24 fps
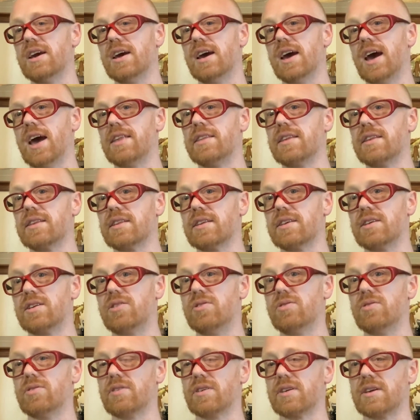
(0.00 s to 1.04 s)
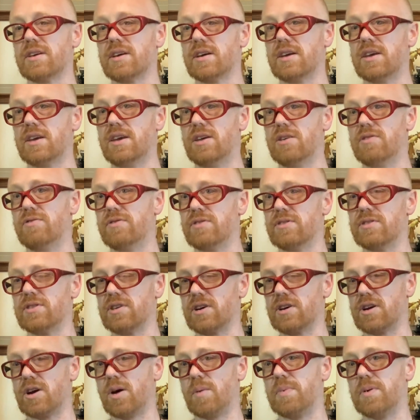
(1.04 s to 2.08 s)
and then you like he
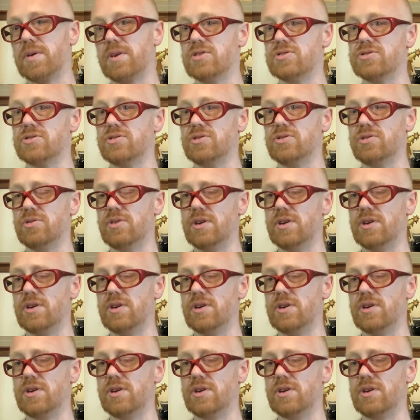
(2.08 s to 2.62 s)
accompanies you.